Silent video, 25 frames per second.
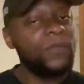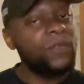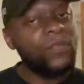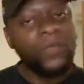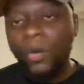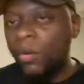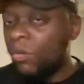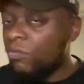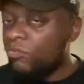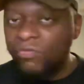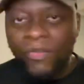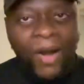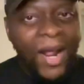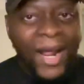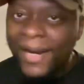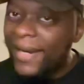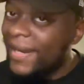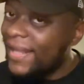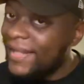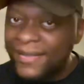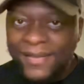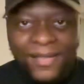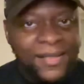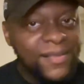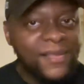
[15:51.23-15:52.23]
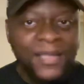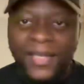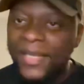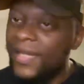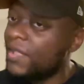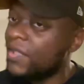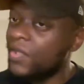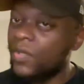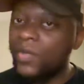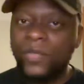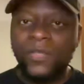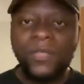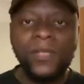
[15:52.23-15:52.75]
Don't write letters to
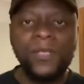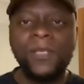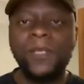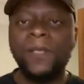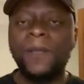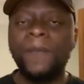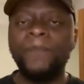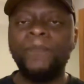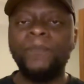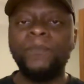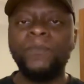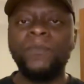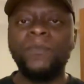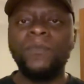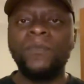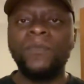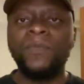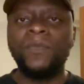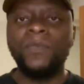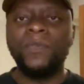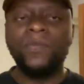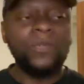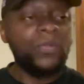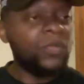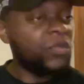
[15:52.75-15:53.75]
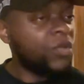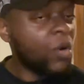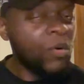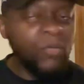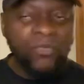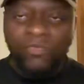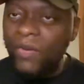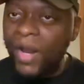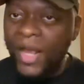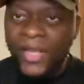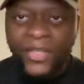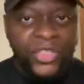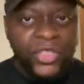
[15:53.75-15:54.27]
Ineos.
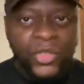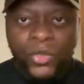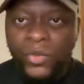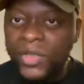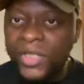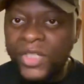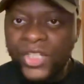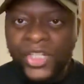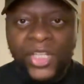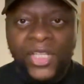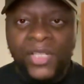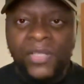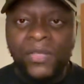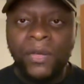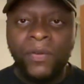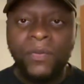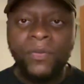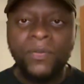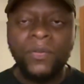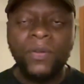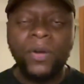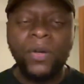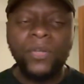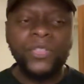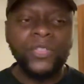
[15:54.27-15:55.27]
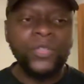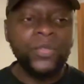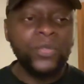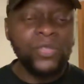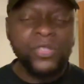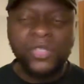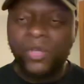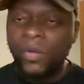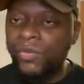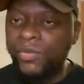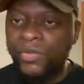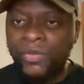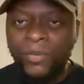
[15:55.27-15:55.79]
Don't write eulogies on your
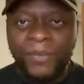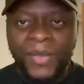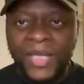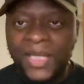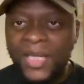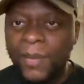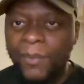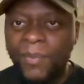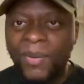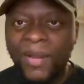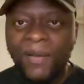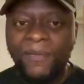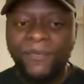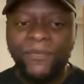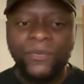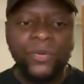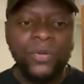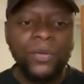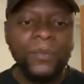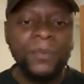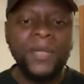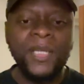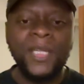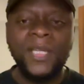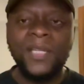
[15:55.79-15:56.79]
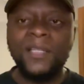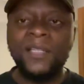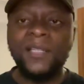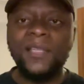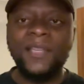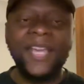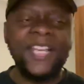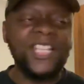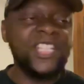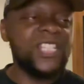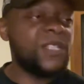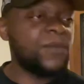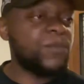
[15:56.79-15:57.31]
social media platform,
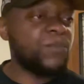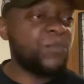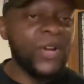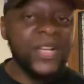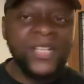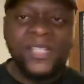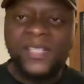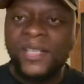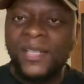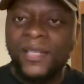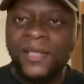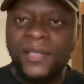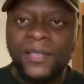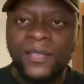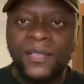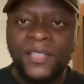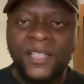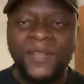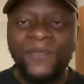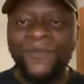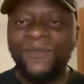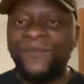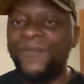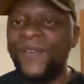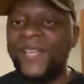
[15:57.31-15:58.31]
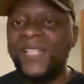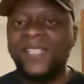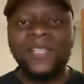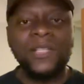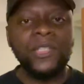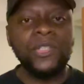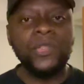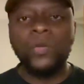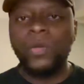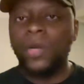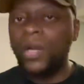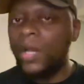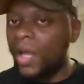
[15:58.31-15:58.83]
expressing and
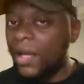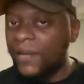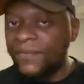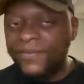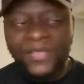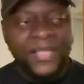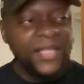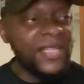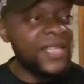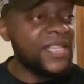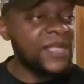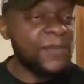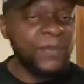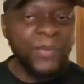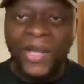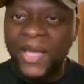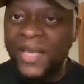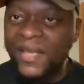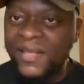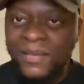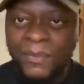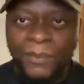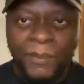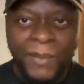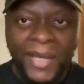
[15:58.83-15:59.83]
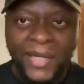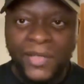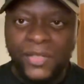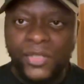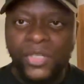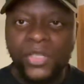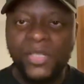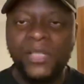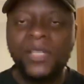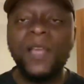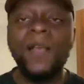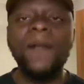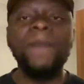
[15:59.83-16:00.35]
confessing your love to these players and
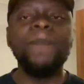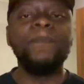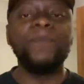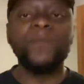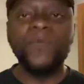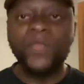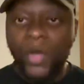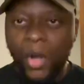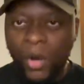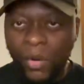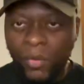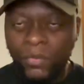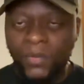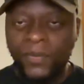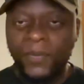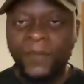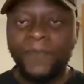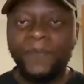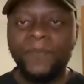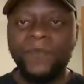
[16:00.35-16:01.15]
managers. No.